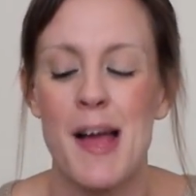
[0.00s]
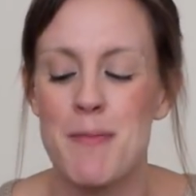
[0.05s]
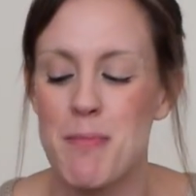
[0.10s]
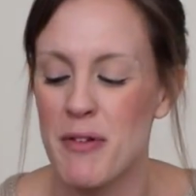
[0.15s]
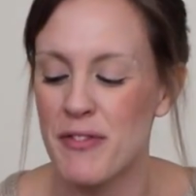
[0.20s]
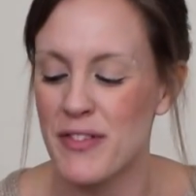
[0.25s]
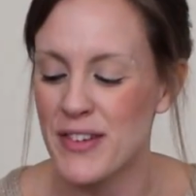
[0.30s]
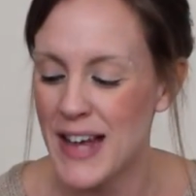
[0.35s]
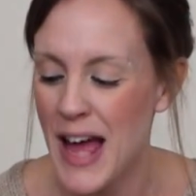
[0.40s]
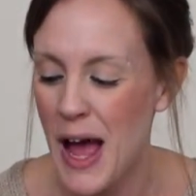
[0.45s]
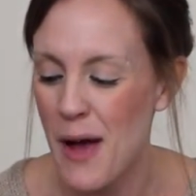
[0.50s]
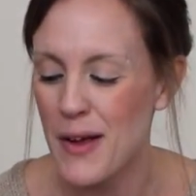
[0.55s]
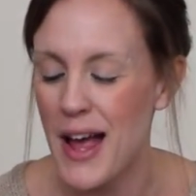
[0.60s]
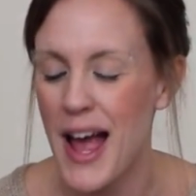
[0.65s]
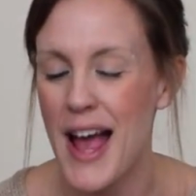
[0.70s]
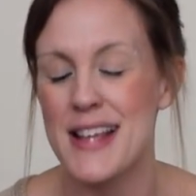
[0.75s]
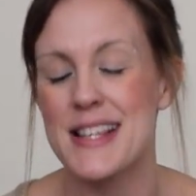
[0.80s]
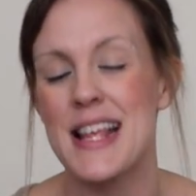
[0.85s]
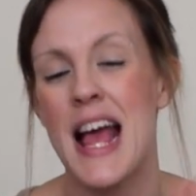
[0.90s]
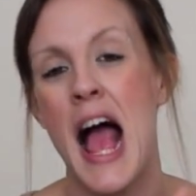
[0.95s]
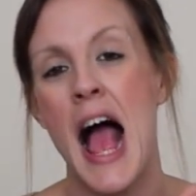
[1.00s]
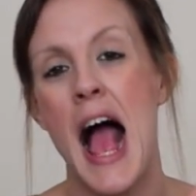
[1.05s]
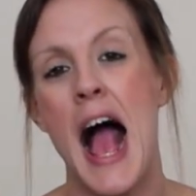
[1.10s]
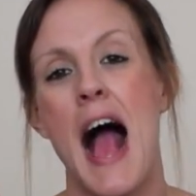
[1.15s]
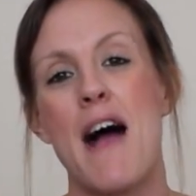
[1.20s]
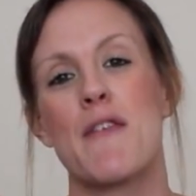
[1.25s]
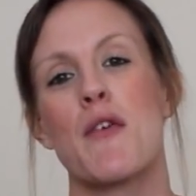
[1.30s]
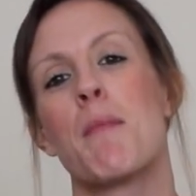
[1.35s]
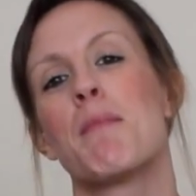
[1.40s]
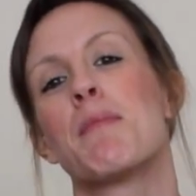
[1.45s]
But for now, guys,
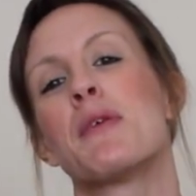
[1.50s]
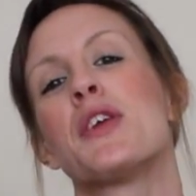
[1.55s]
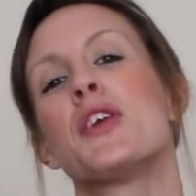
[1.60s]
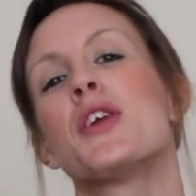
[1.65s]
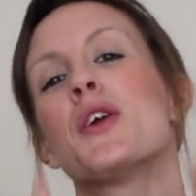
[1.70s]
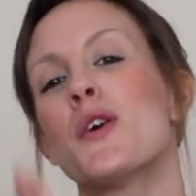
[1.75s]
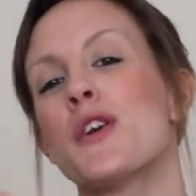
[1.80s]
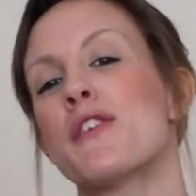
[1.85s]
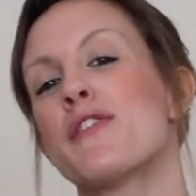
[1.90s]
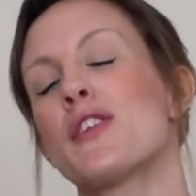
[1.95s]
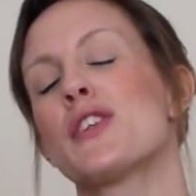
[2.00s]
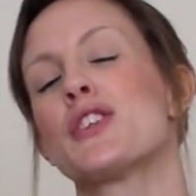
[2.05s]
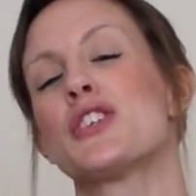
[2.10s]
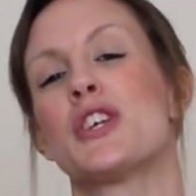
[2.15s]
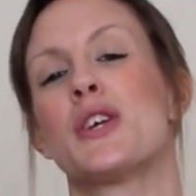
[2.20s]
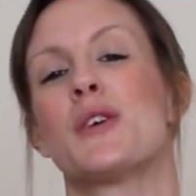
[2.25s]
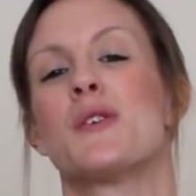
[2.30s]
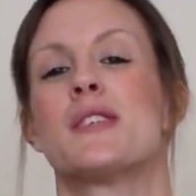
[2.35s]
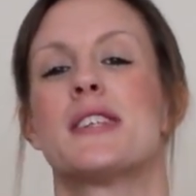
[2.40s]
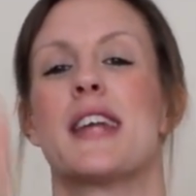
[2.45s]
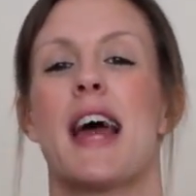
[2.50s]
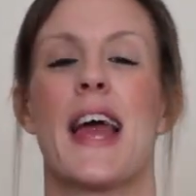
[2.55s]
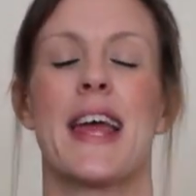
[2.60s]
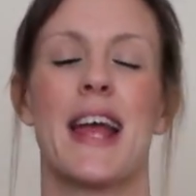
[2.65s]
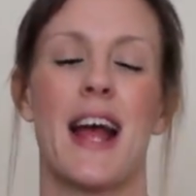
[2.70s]
have a beautiful Tuesday.